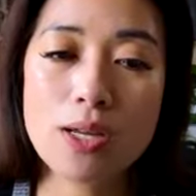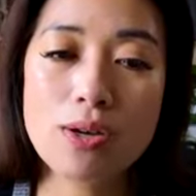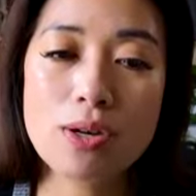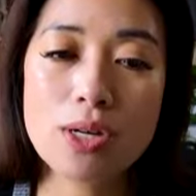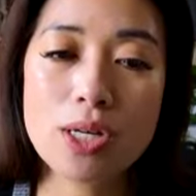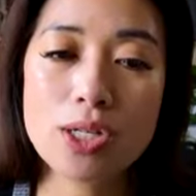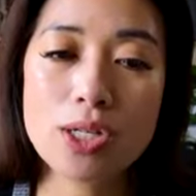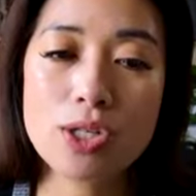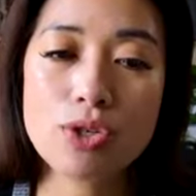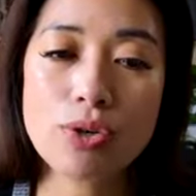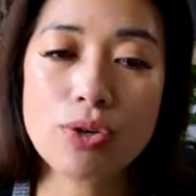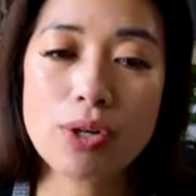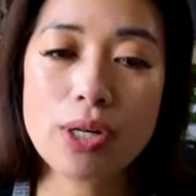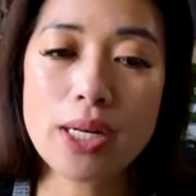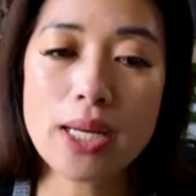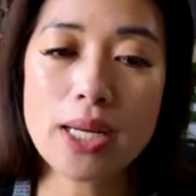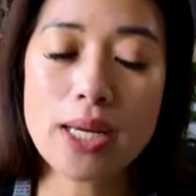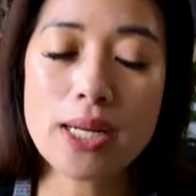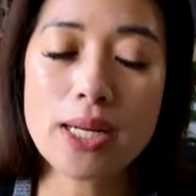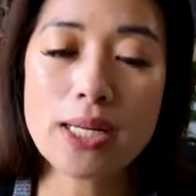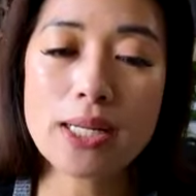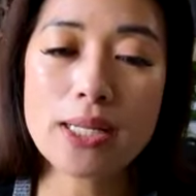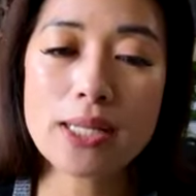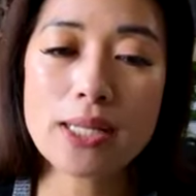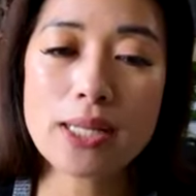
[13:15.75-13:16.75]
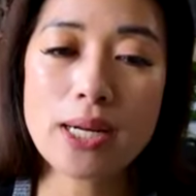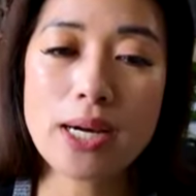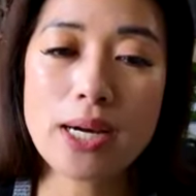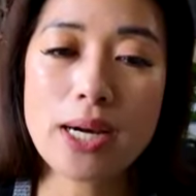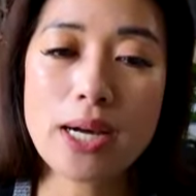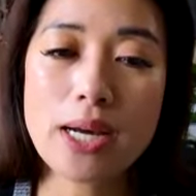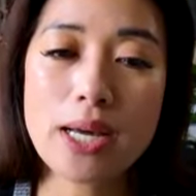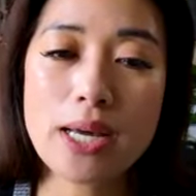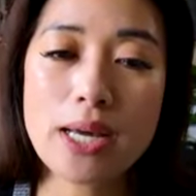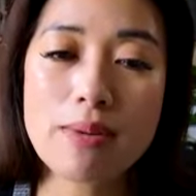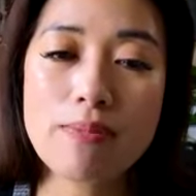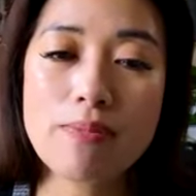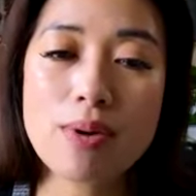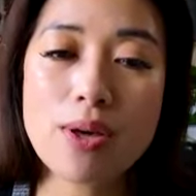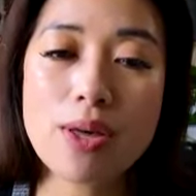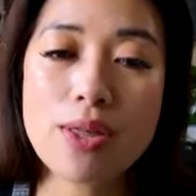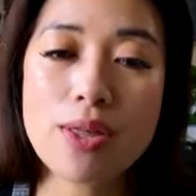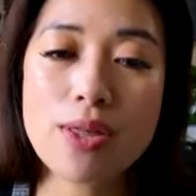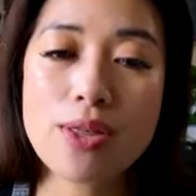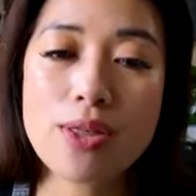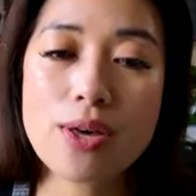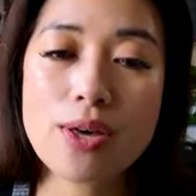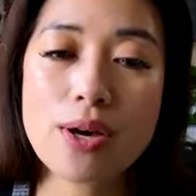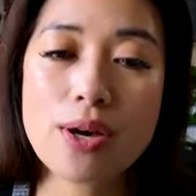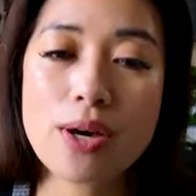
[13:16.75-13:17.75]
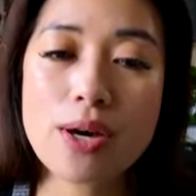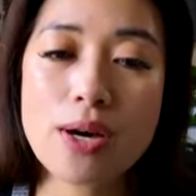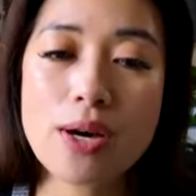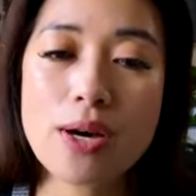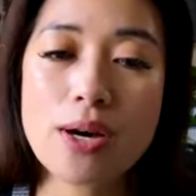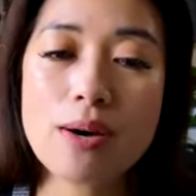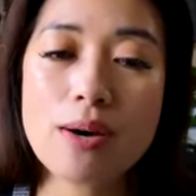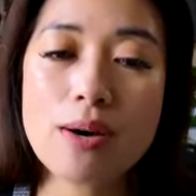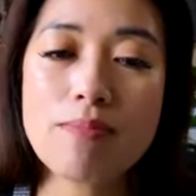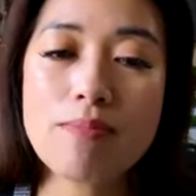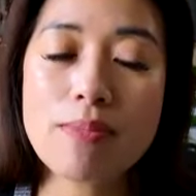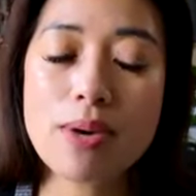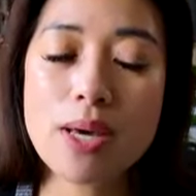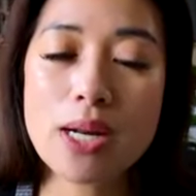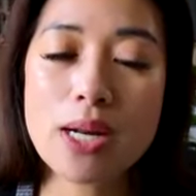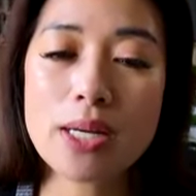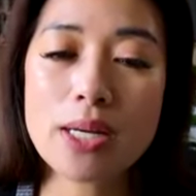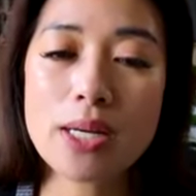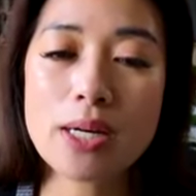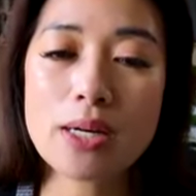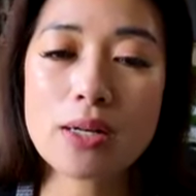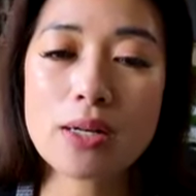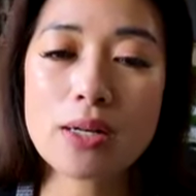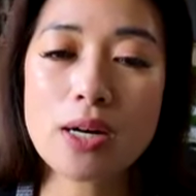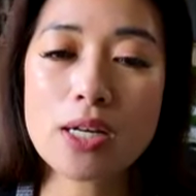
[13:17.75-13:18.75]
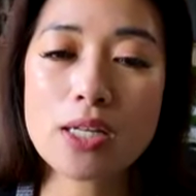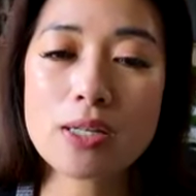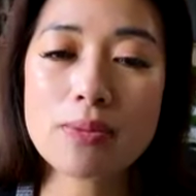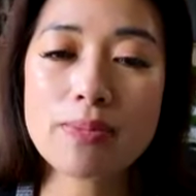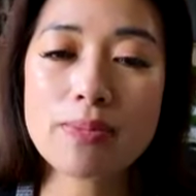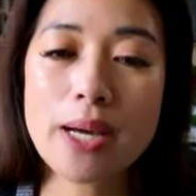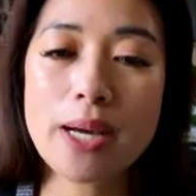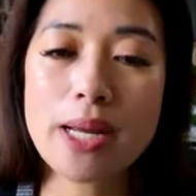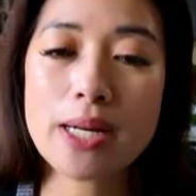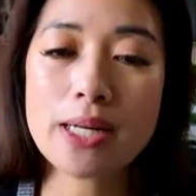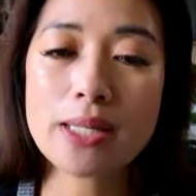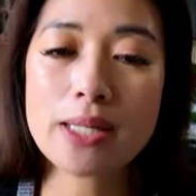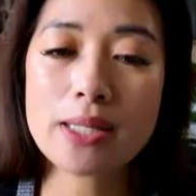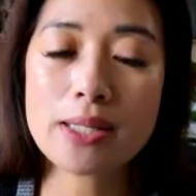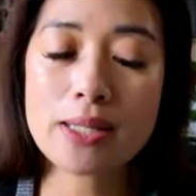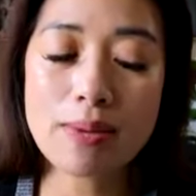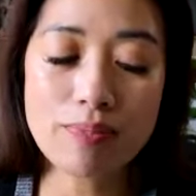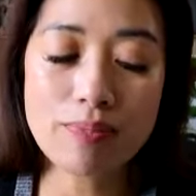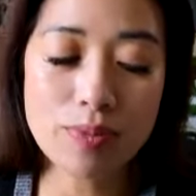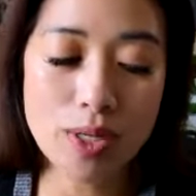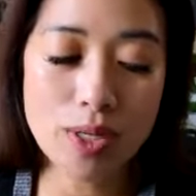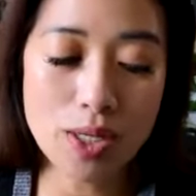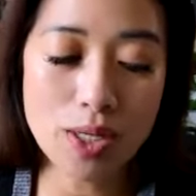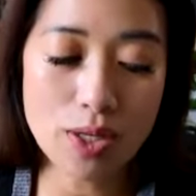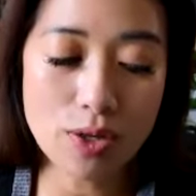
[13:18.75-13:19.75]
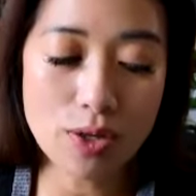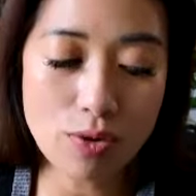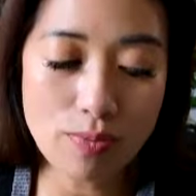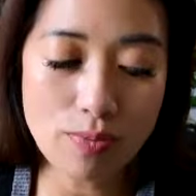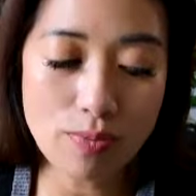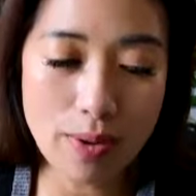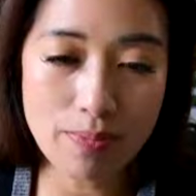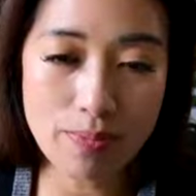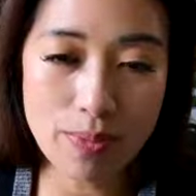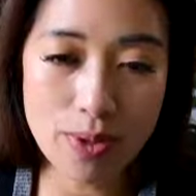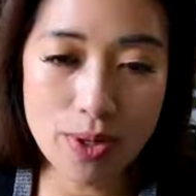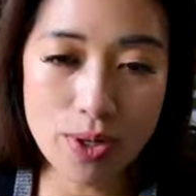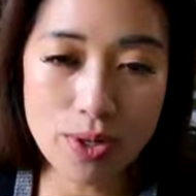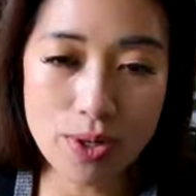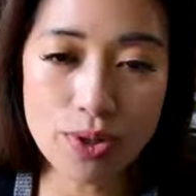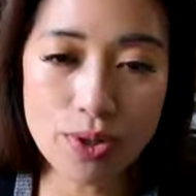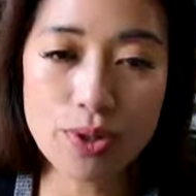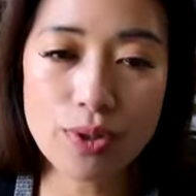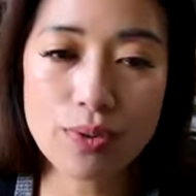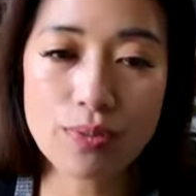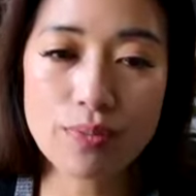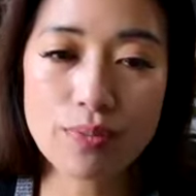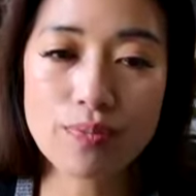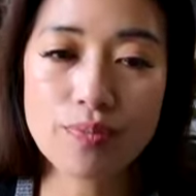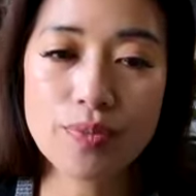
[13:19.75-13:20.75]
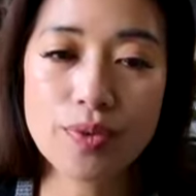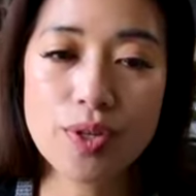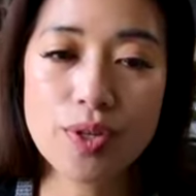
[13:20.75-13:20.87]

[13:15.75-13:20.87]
You could join anytime the Medicare cost plan accepting new members.